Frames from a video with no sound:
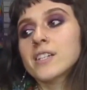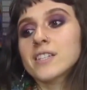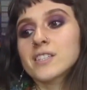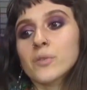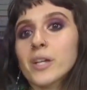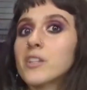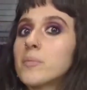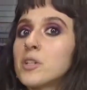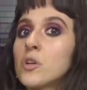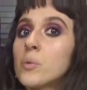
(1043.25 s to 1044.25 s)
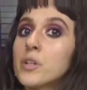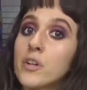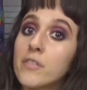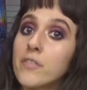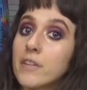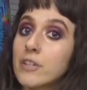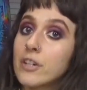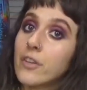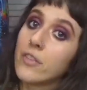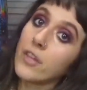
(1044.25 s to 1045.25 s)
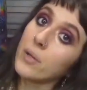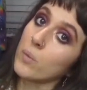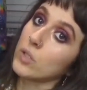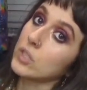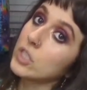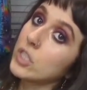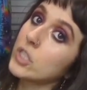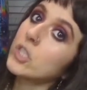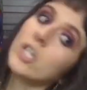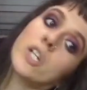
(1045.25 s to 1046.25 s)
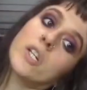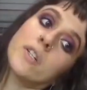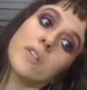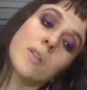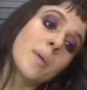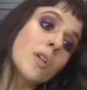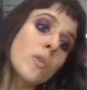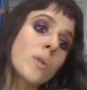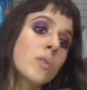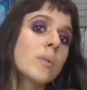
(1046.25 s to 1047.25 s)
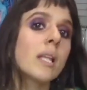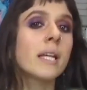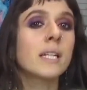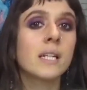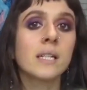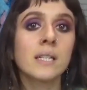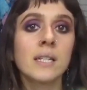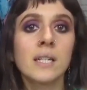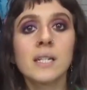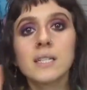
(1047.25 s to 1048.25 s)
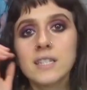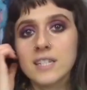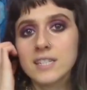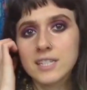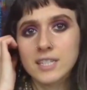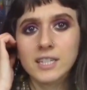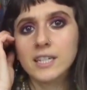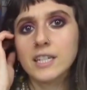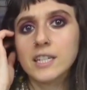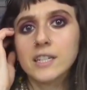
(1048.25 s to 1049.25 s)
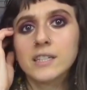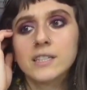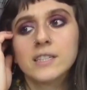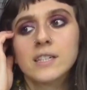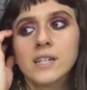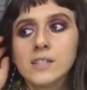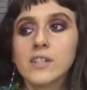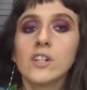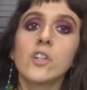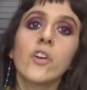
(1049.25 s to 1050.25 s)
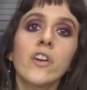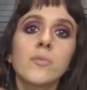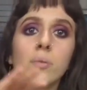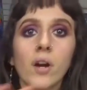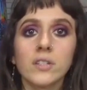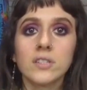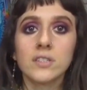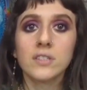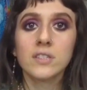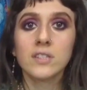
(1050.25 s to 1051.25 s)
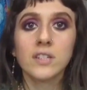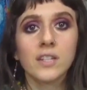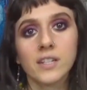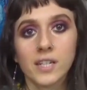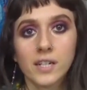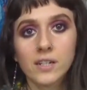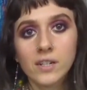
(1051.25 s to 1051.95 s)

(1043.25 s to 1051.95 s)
So yeah, let me know what your favorite thing was, and let me know what you would like to see like a creative process in.